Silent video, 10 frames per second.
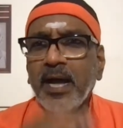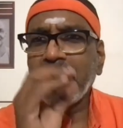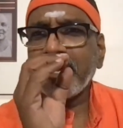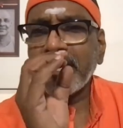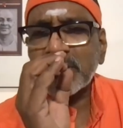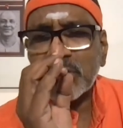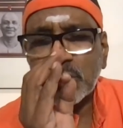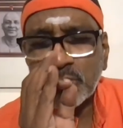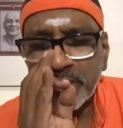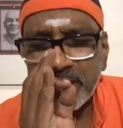
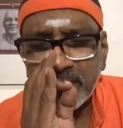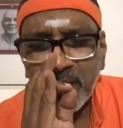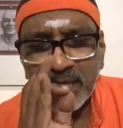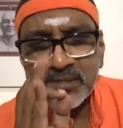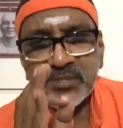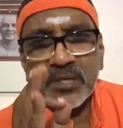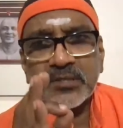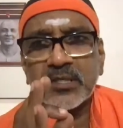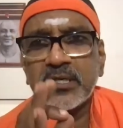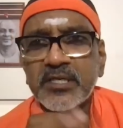Extreme
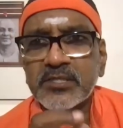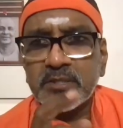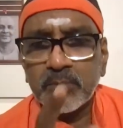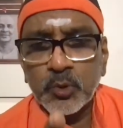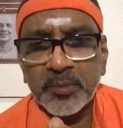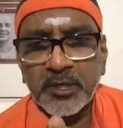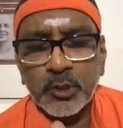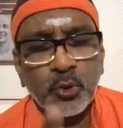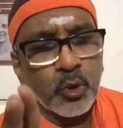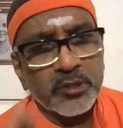uncertainties. The
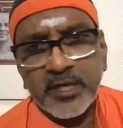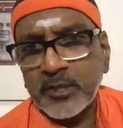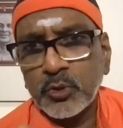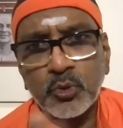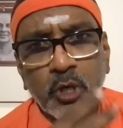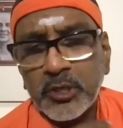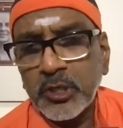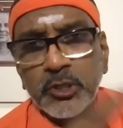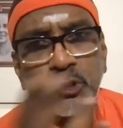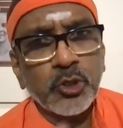moment you go there,
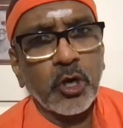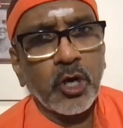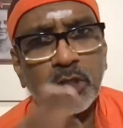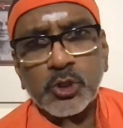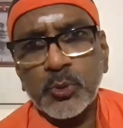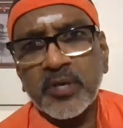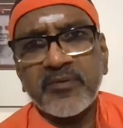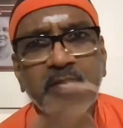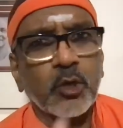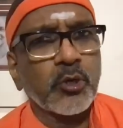you're not
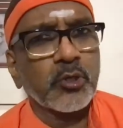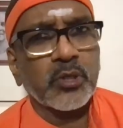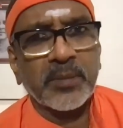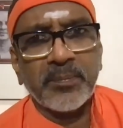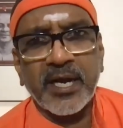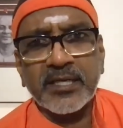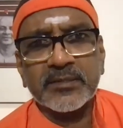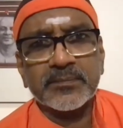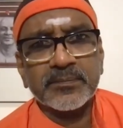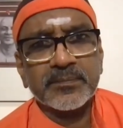sure when you're going to come
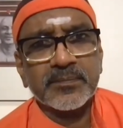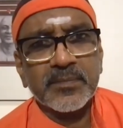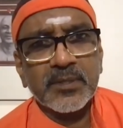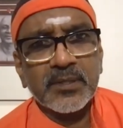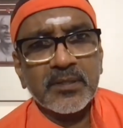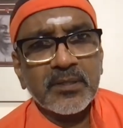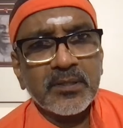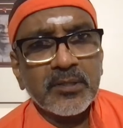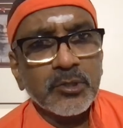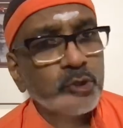back.
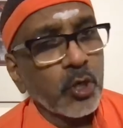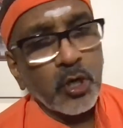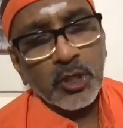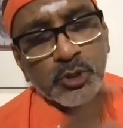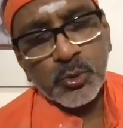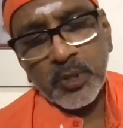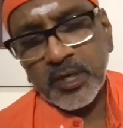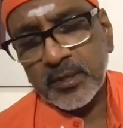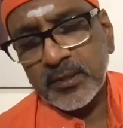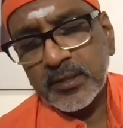You're not
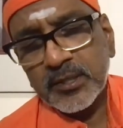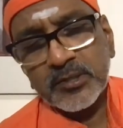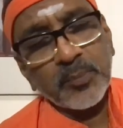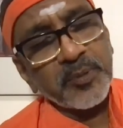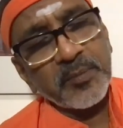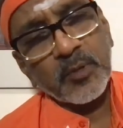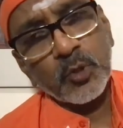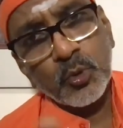sure the people